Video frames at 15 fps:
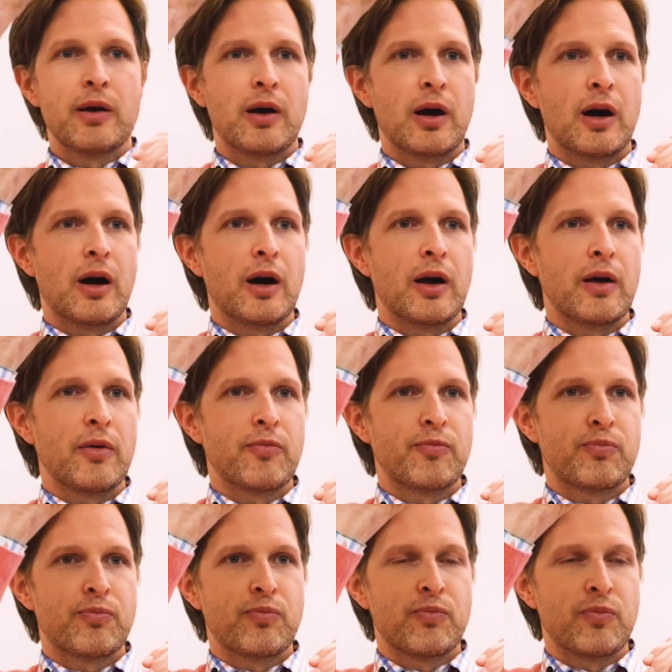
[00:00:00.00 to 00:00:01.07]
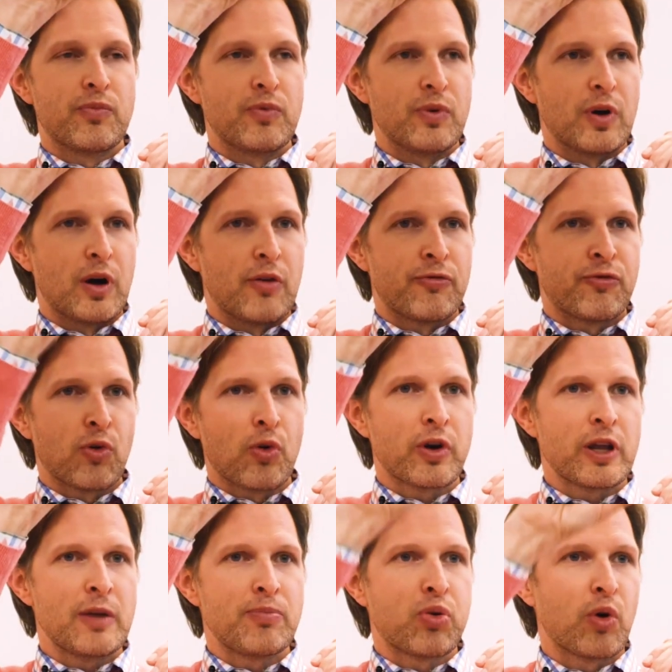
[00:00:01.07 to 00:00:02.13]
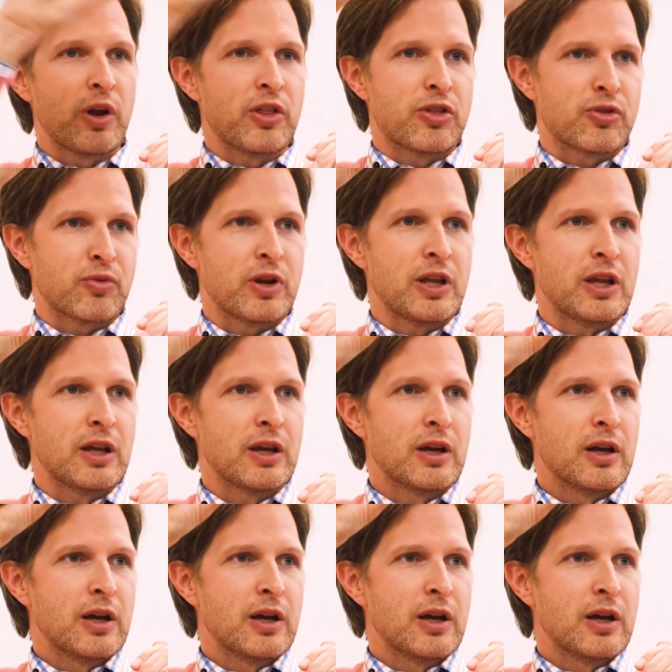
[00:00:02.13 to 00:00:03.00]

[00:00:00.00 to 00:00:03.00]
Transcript: 40.3.